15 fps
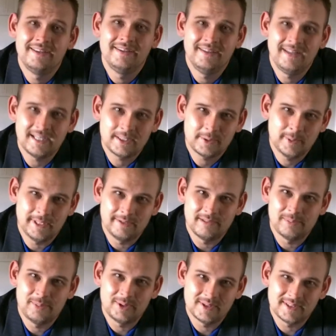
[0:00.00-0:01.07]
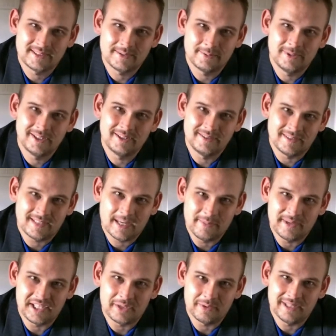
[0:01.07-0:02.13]
Next week reports the world is
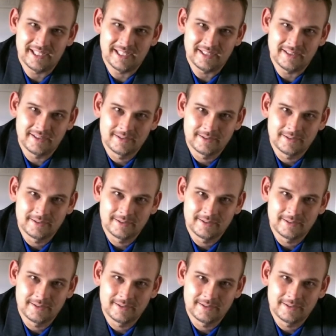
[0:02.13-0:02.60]
coming to an end.